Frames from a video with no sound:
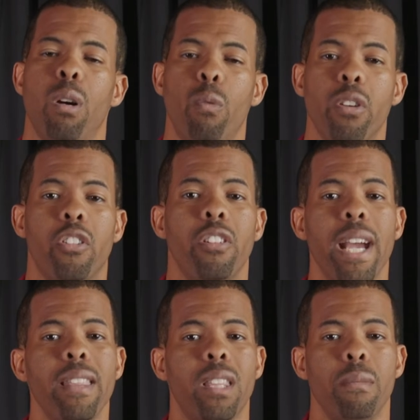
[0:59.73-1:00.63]
but we
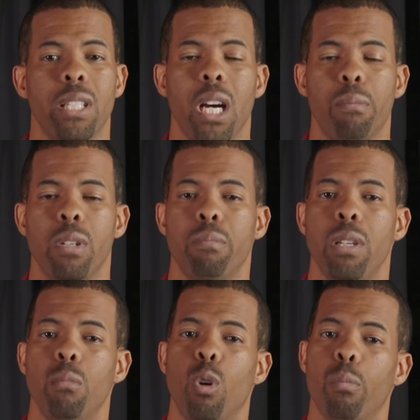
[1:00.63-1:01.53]
create them to help us
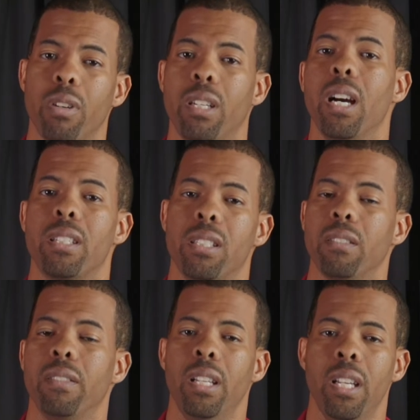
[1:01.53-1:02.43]
be more productive
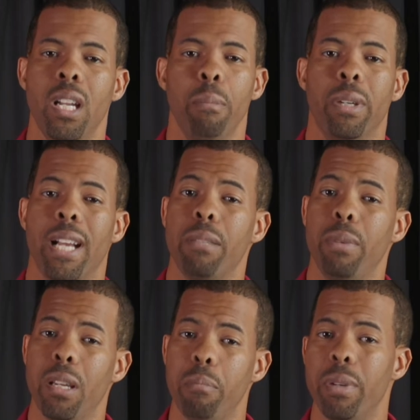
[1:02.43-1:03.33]
because
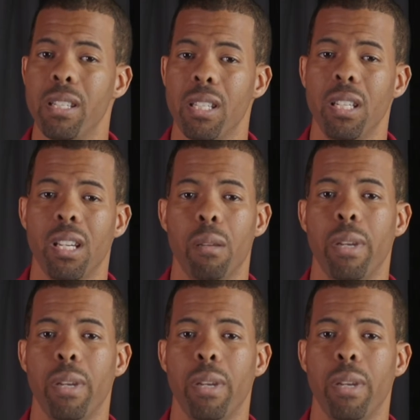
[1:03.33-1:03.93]
being busy and